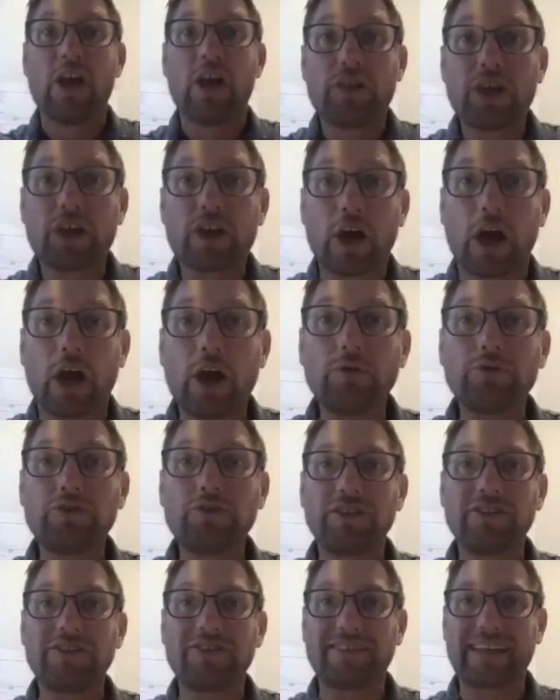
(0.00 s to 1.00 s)
The
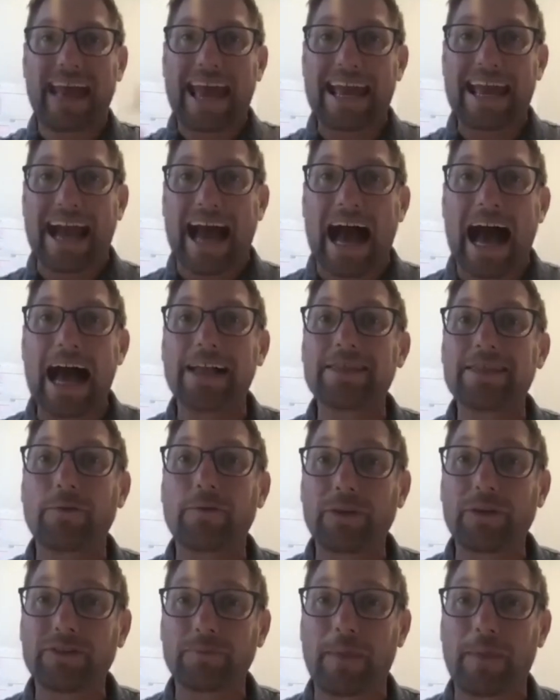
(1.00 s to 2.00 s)
coaches take on the
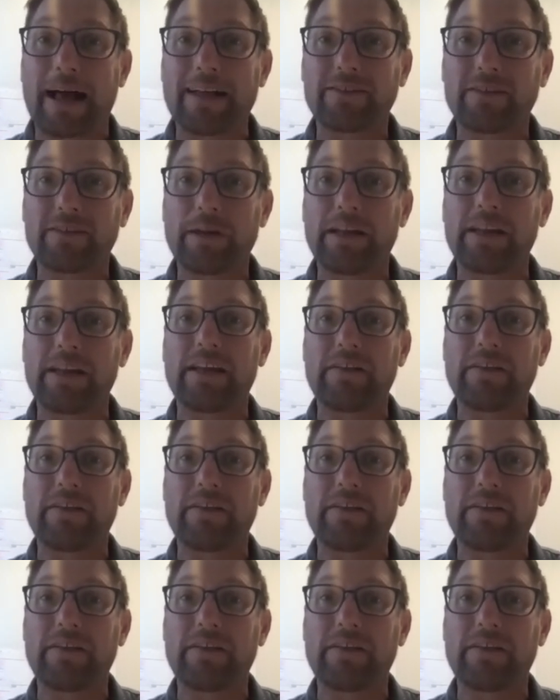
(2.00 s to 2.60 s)
responsibility